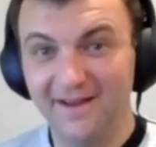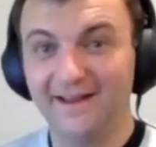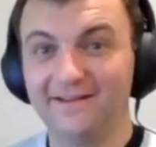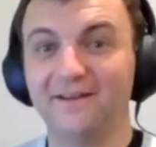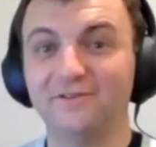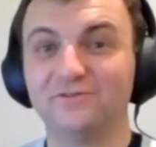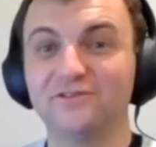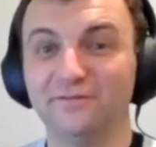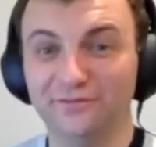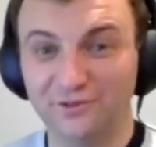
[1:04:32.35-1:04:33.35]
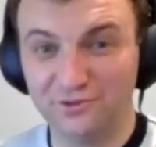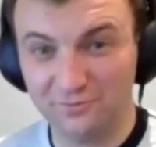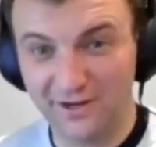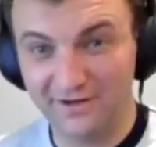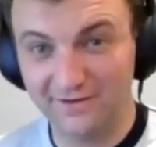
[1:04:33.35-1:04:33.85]
and get yourself
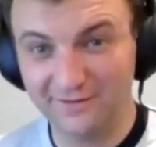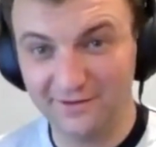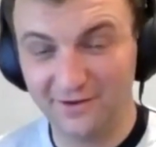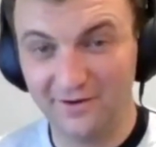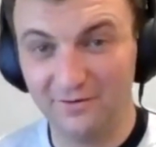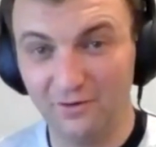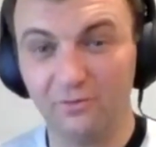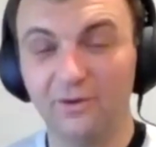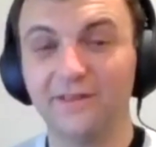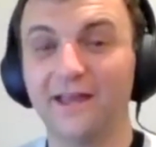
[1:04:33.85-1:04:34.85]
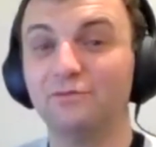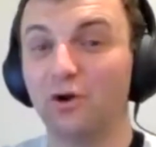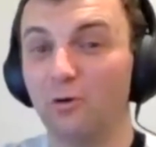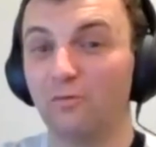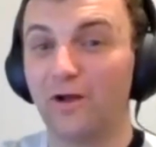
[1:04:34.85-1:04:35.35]
situated to go, or when the game's
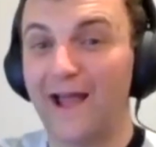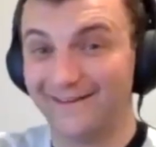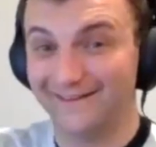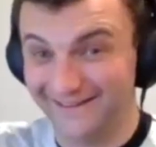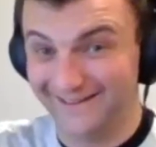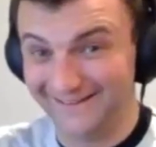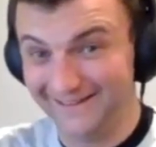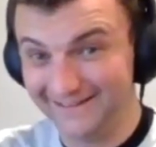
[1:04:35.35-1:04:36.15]
over analytically,